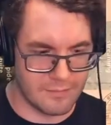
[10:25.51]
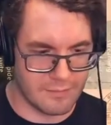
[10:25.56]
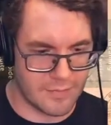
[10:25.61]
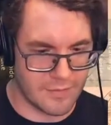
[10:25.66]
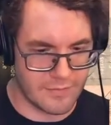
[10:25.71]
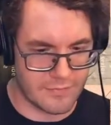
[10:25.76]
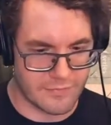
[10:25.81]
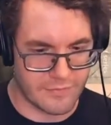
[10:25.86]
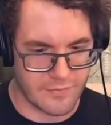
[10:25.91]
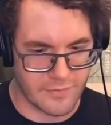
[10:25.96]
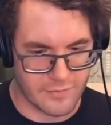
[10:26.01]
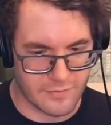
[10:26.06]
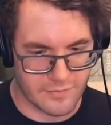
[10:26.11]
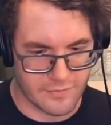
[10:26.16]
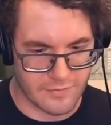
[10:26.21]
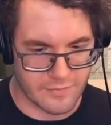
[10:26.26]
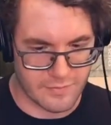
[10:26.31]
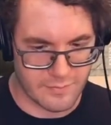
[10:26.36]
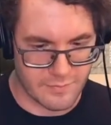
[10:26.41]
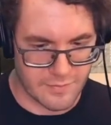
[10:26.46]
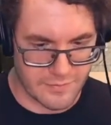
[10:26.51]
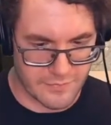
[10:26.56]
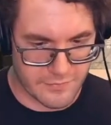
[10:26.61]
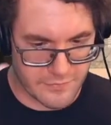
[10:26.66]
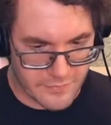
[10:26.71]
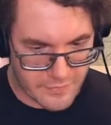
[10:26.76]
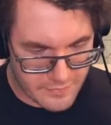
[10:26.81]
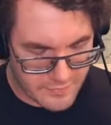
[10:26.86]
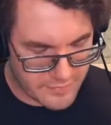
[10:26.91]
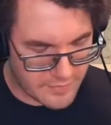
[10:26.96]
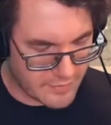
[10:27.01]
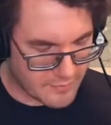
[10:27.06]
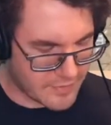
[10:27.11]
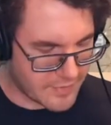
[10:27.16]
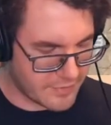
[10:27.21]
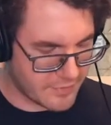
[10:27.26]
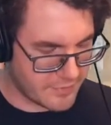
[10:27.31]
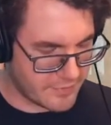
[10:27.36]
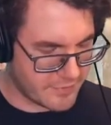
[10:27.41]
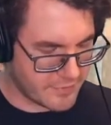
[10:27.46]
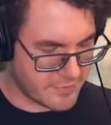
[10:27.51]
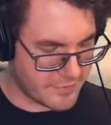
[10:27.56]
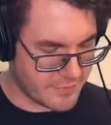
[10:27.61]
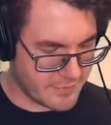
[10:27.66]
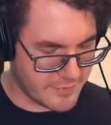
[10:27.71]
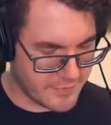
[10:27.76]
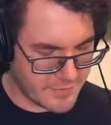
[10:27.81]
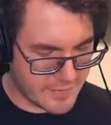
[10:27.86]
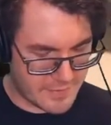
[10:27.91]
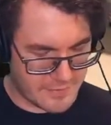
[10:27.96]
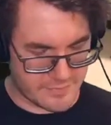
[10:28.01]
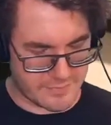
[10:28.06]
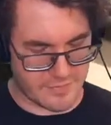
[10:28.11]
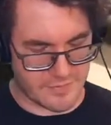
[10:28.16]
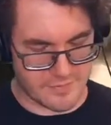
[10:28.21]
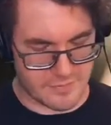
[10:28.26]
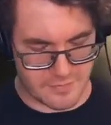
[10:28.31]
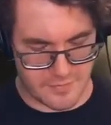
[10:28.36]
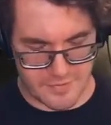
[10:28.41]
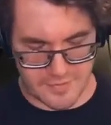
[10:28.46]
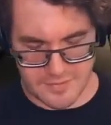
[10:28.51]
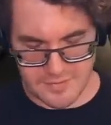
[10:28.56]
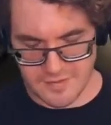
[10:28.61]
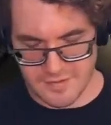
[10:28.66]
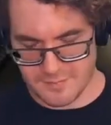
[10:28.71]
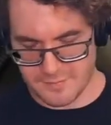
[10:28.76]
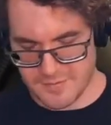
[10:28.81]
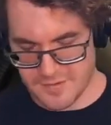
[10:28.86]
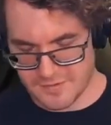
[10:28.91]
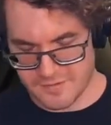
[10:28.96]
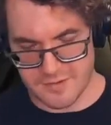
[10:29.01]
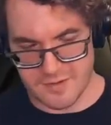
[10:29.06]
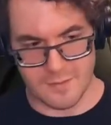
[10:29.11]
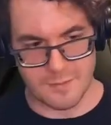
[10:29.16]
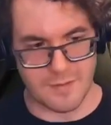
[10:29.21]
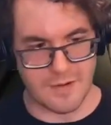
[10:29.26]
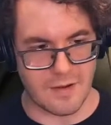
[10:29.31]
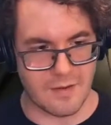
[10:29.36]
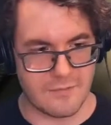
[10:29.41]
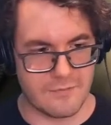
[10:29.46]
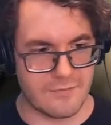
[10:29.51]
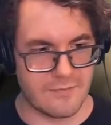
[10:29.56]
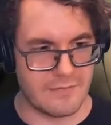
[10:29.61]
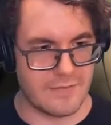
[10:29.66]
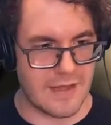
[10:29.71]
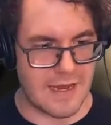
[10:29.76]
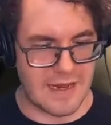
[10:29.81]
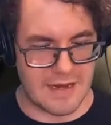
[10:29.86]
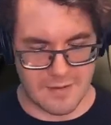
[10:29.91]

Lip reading: But first I wanted to show you guys this one that I picked up off of the